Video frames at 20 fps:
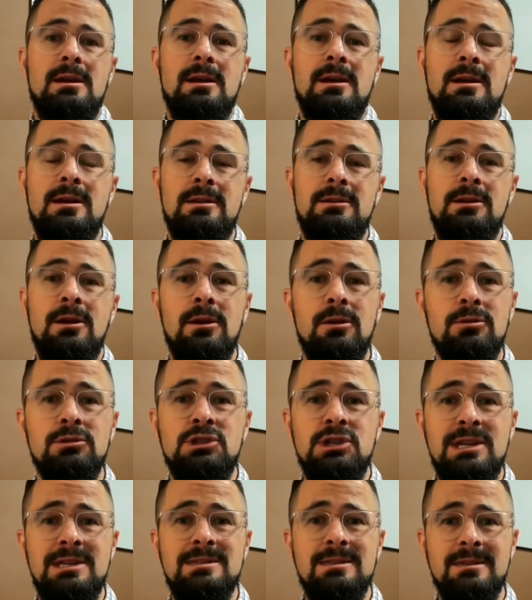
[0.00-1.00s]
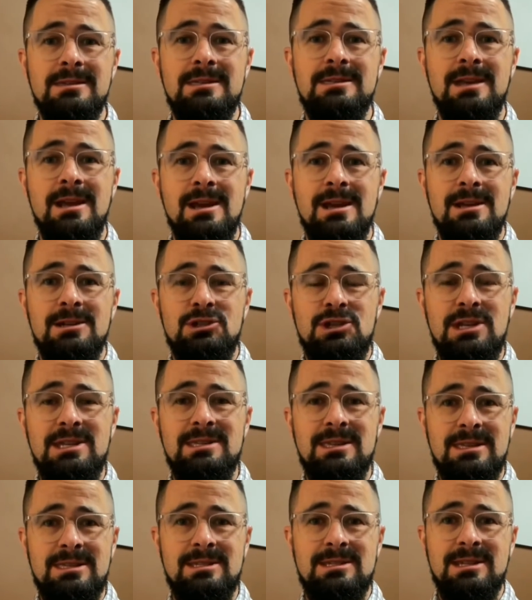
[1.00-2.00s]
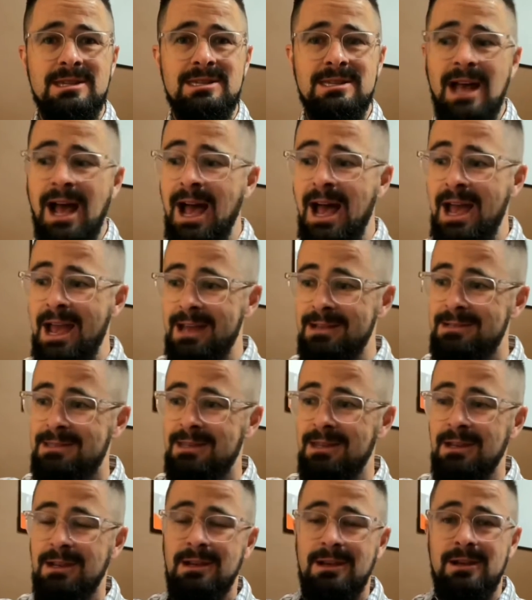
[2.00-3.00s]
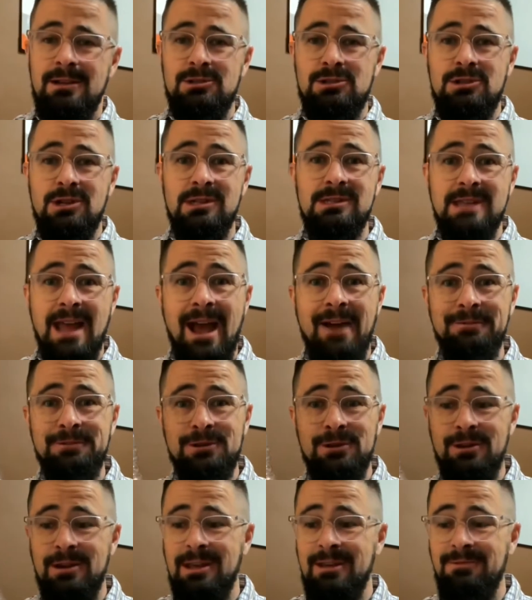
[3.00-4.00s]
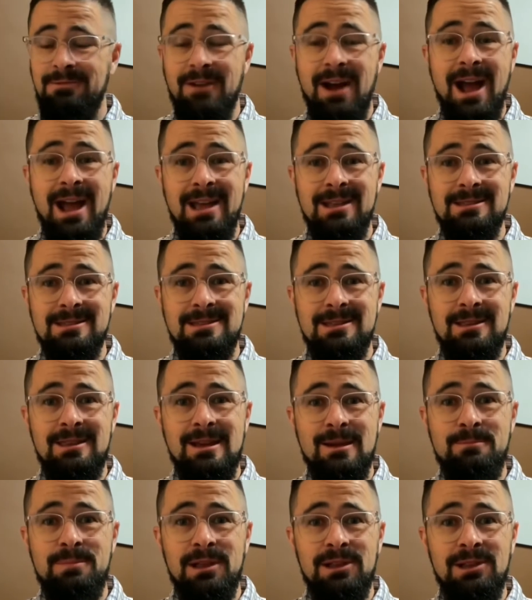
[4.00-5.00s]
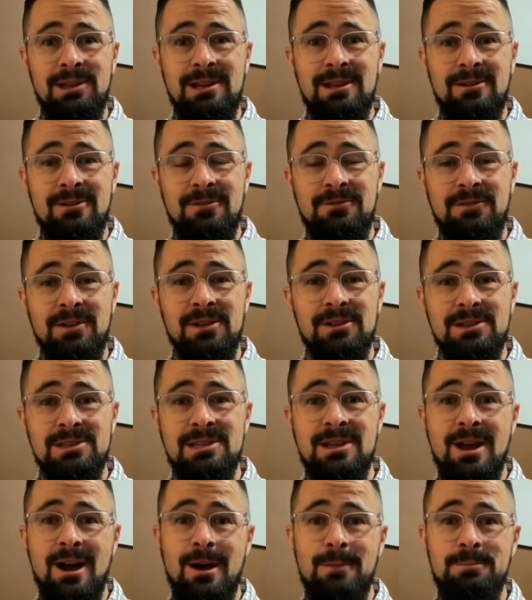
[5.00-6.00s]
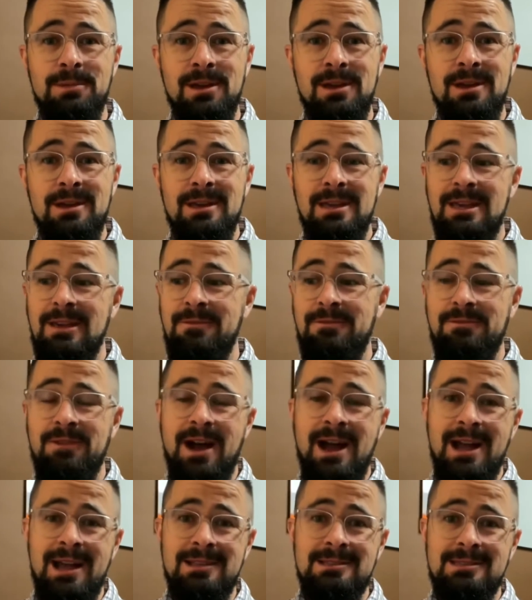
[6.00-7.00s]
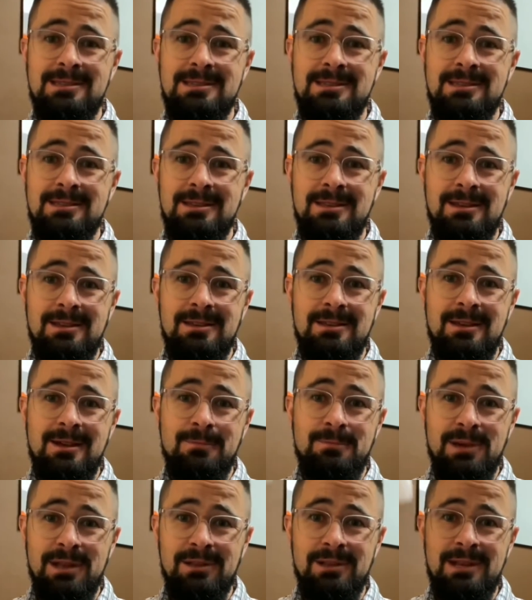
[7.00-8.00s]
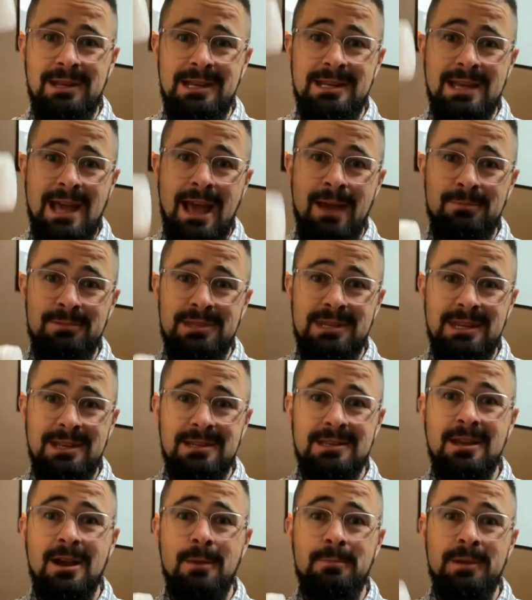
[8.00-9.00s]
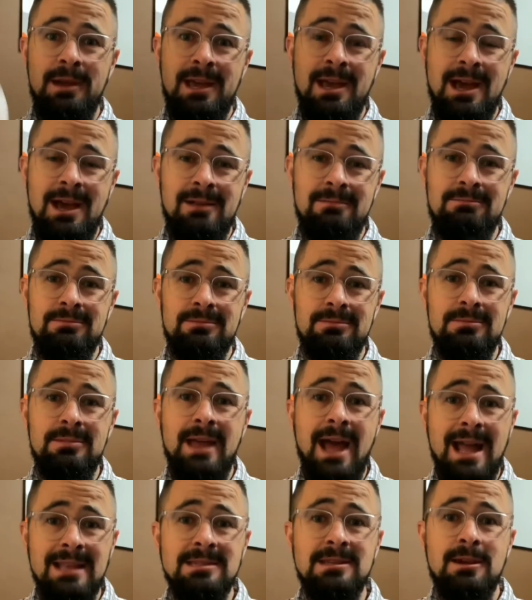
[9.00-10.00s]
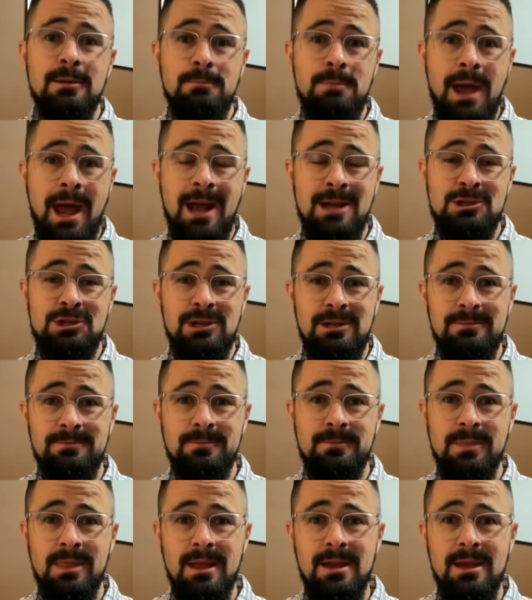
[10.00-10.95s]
No, Jesus decides. Just after he finds the ability to fill his cup, he finds the ability to empty his cup again. That's compassion.